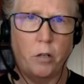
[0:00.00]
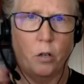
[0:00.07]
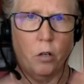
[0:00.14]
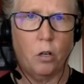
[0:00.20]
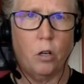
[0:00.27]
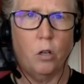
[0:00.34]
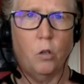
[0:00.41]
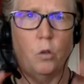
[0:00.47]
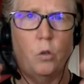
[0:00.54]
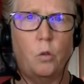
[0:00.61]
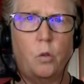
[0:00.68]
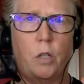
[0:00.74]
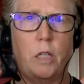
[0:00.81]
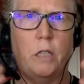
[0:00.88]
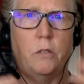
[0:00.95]
your
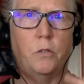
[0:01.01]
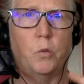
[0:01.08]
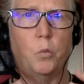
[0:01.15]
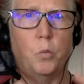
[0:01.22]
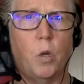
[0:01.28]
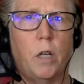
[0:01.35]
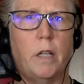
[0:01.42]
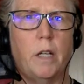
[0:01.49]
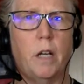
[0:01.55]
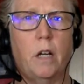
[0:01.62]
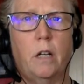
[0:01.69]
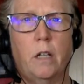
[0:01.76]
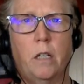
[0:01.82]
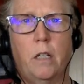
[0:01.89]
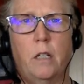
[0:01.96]
code into one
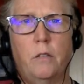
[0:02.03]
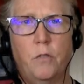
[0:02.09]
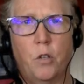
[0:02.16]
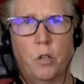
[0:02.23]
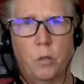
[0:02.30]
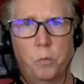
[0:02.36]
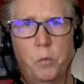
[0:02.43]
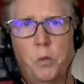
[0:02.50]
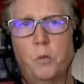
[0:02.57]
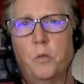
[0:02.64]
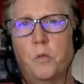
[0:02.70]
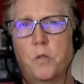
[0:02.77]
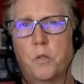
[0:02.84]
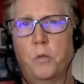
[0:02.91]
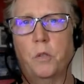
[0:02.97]
area of your
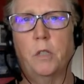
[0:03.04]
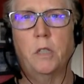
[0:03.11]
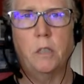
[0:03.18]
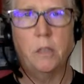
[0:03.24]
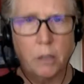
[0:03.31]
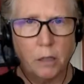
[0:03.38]
computer so that it